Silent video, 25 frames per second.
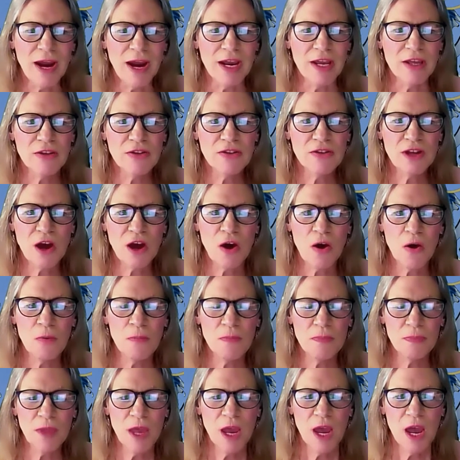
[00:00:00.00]
Right,
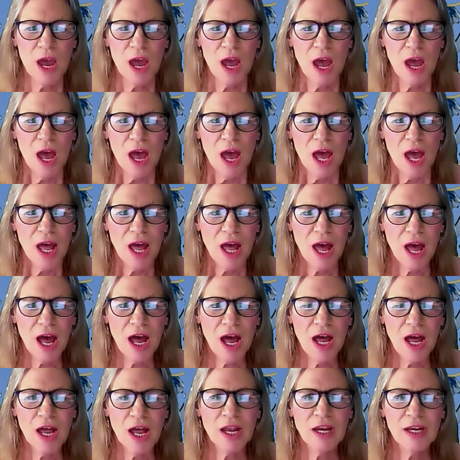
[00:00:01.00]
so
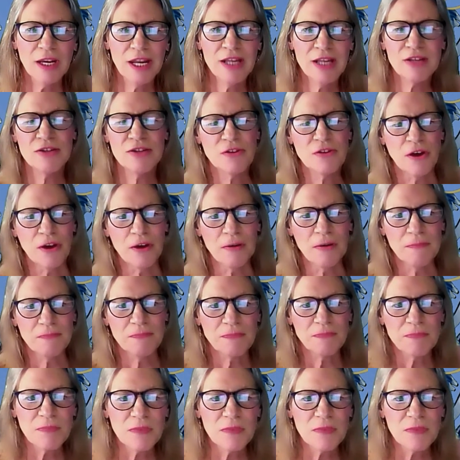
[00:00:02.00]
let's start.